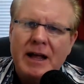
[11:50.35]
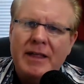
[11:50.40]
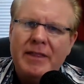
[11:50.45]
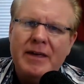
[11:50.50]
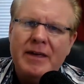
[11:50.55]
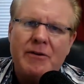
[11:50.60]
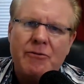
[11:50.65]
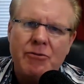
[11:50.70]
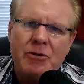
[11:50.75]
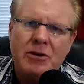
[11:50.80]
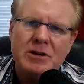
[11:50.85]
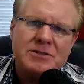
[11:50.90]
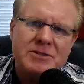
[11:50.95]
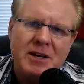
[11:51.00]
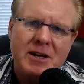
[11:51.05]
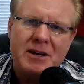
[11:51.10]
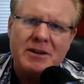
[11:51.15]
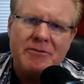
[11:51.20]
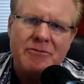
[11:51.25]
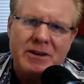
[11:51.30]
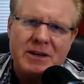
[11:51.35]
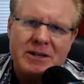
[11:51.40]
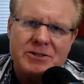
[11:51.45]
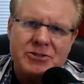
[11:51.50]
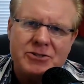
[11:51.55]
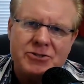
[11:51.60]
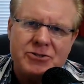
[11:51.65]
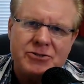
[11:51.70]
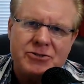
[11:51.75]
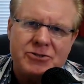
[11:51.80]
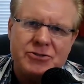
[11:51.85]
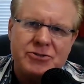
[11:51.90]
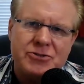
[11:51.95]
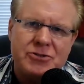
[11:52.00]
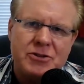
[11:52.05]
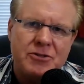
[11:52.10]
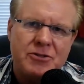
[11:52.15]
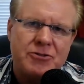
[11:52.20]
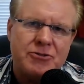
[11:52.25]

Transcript: that real estate investors